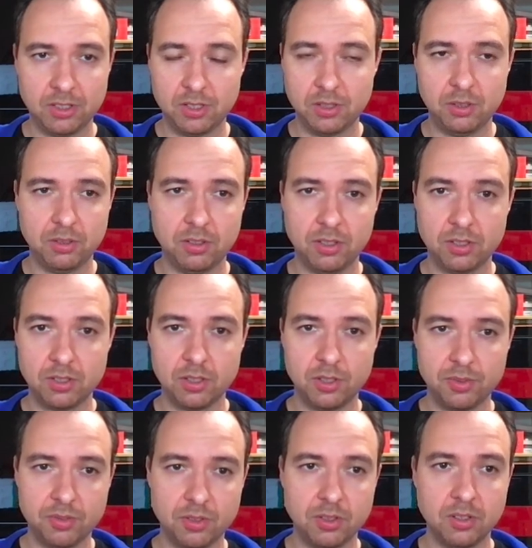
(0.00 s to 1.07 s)
you can search
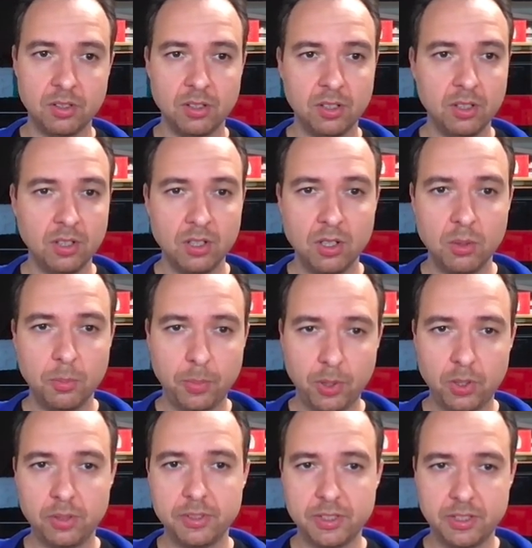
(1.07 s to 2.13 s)
for
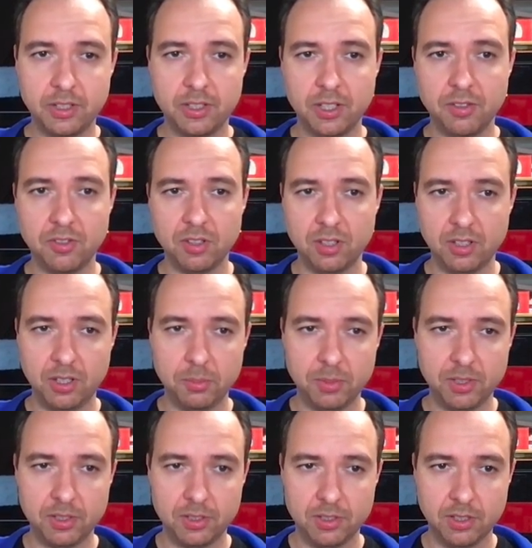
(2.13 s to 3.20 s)
pods that have a label
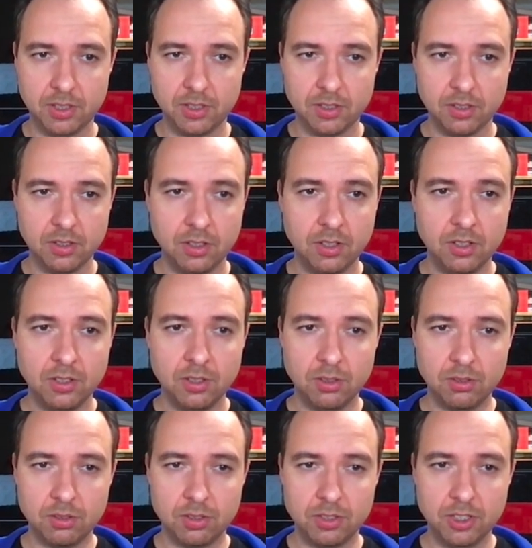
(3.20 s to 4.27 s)
set, or
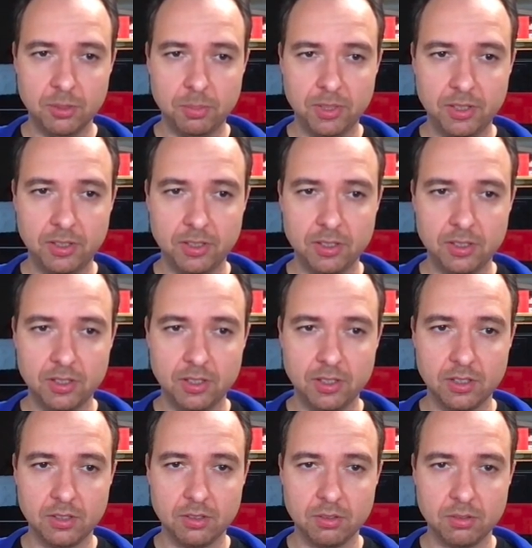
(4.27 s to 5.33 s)
a replica set,
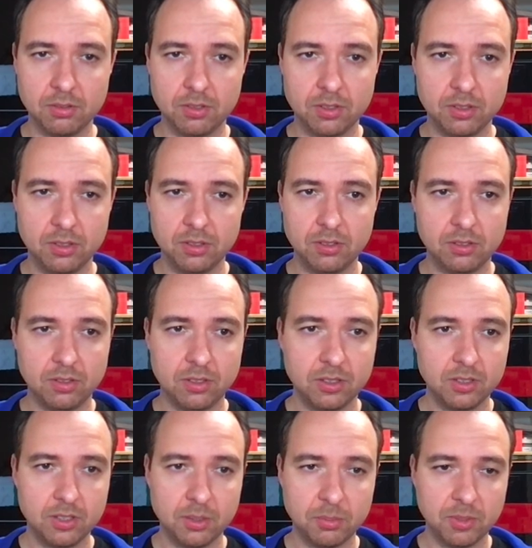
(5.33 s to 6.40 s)
or a role,
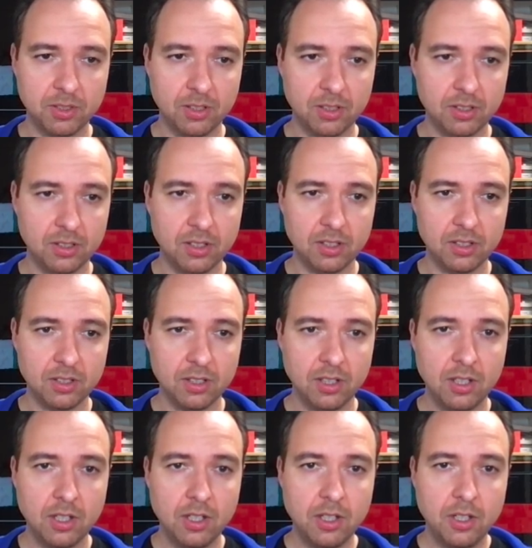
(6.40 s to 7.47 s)
something like that.
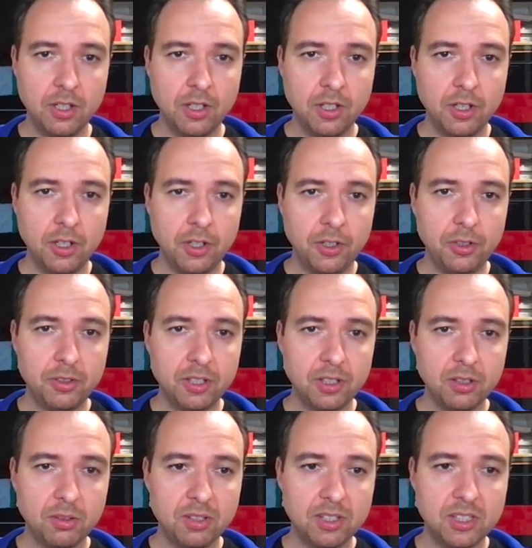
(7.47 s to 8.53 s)
You can
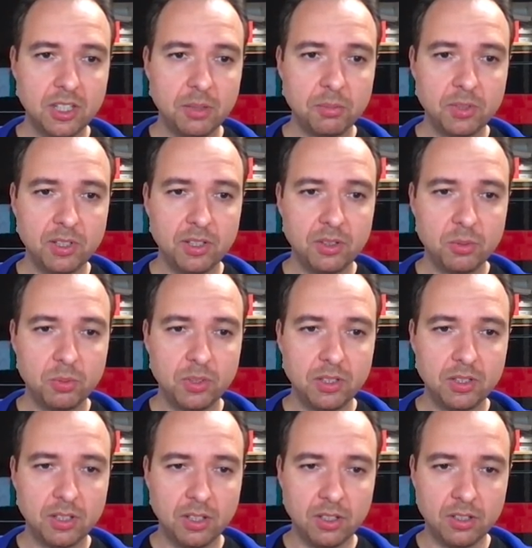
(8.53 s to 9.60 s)
do the same thing with
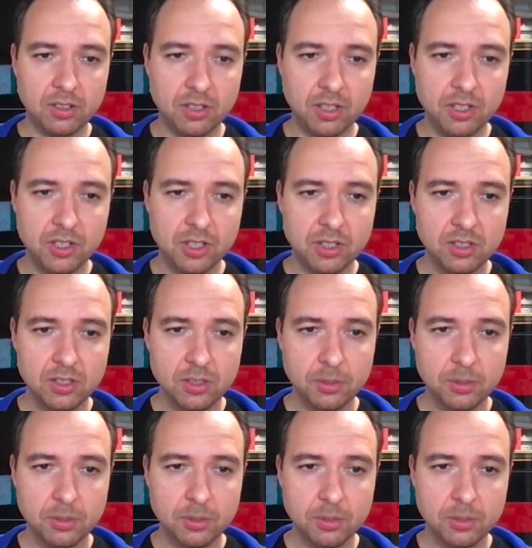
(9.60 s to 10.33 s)
annotations.